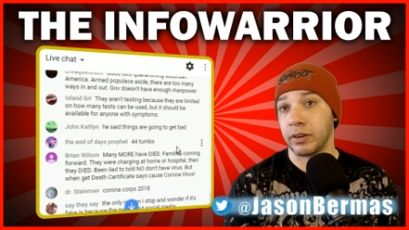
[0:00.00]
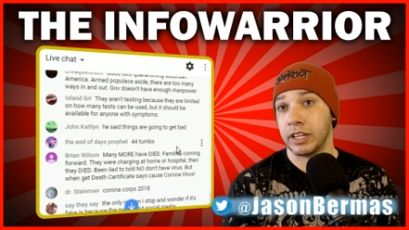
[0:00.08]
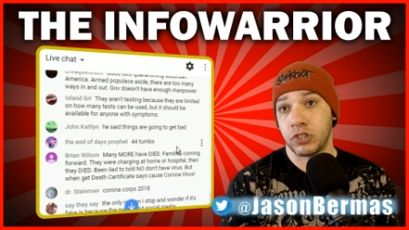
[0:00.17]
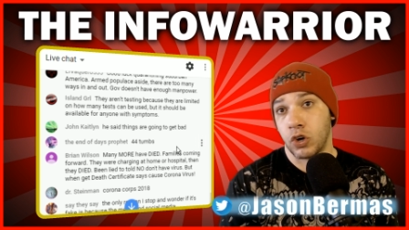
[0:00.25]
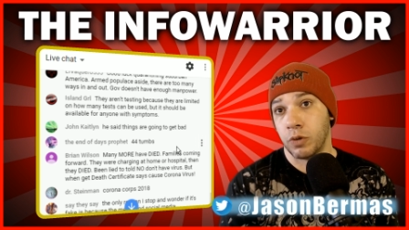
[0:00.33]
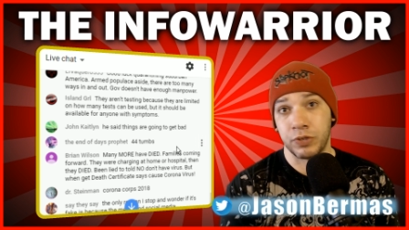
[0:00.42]

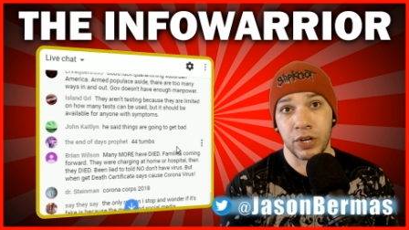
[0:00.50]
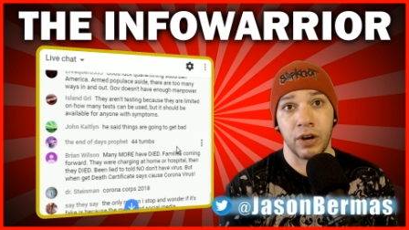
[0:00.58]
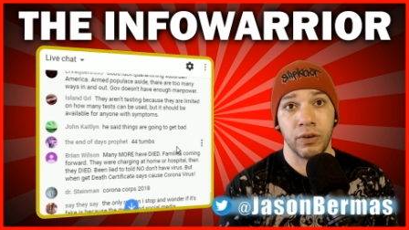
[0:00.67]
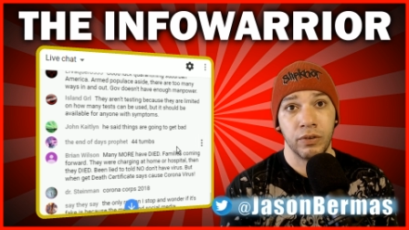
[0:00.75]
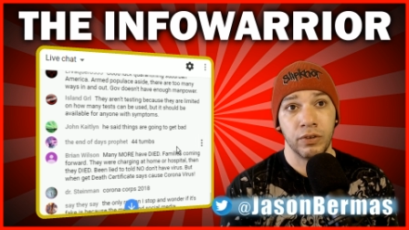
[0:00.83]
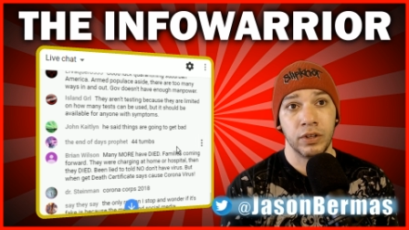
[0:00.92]
Let's hope so.
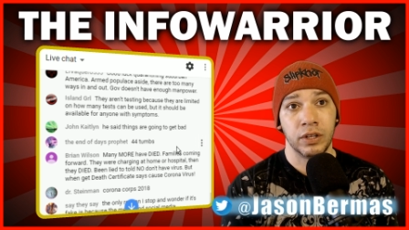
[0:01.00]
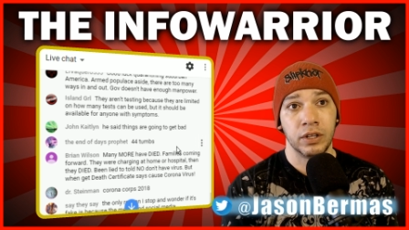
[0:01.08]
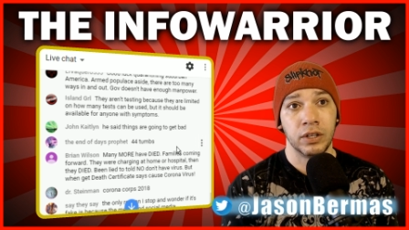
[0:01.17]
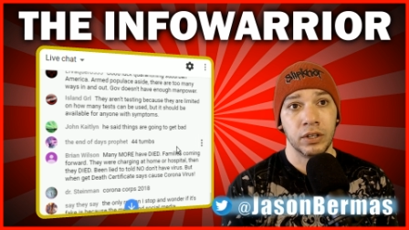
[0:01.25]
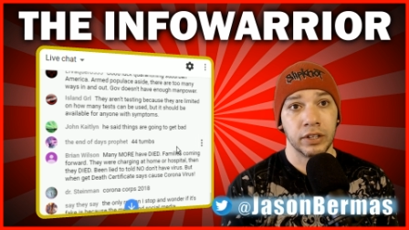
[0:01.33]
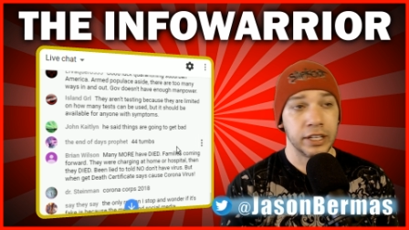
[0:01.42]

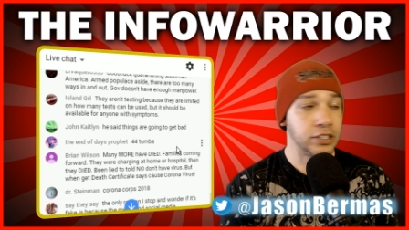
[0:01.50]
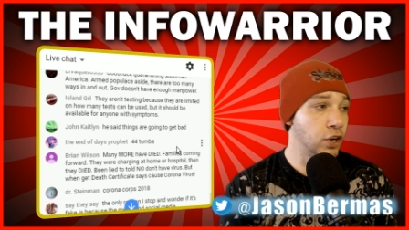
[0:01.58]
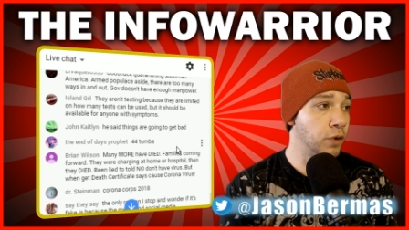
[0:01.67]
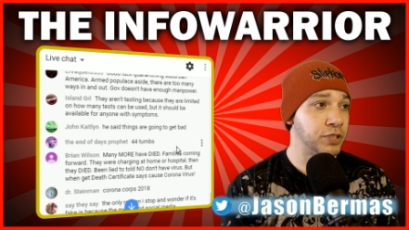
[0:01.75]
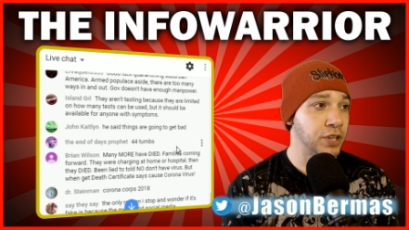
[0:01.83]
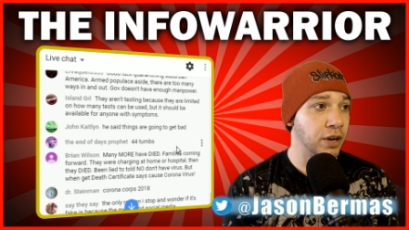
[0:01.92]
Let's
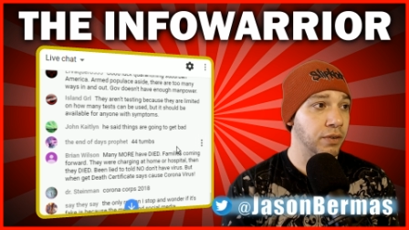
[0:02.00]
hope so.